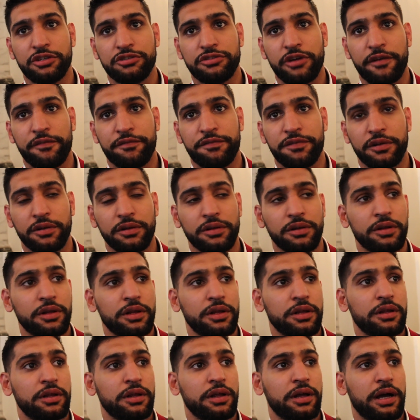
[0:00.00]
Grenfell.
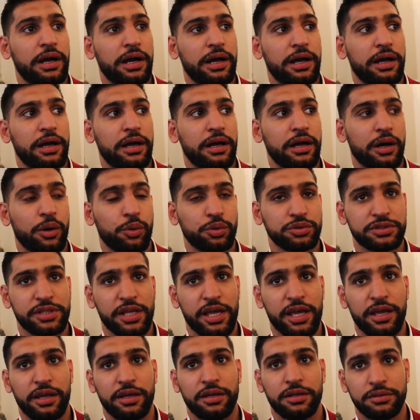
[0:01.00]
I was
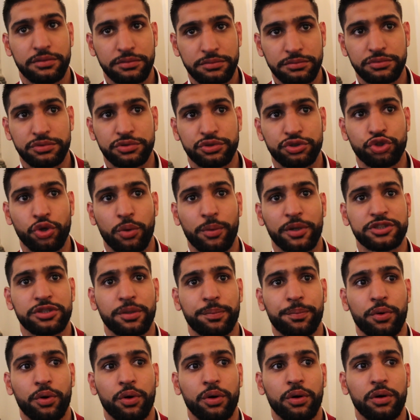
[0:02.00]
there to show my
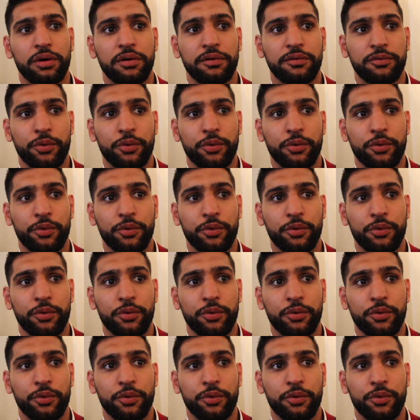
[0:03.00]
support